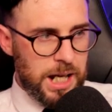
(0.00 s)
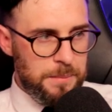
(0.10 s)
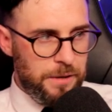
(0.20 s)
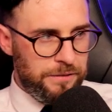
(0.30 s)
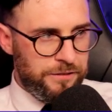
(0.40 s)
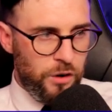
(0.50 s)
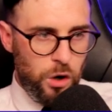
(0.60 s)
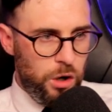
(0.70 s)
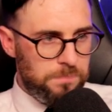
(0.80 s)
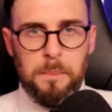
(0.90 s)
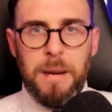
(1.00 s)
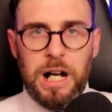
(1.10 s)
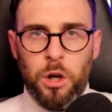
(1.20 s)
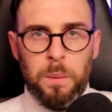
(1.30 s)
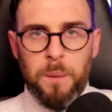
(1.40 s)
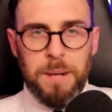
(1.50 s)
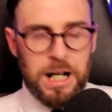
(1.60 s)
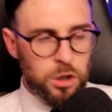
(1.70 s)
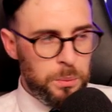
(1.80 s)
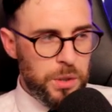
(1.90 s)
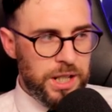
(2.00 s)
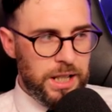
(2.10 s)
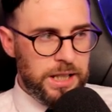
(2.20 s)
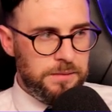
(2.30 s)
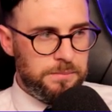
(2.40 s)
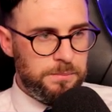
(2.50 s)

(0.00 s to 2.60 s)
him for backup on backup, really.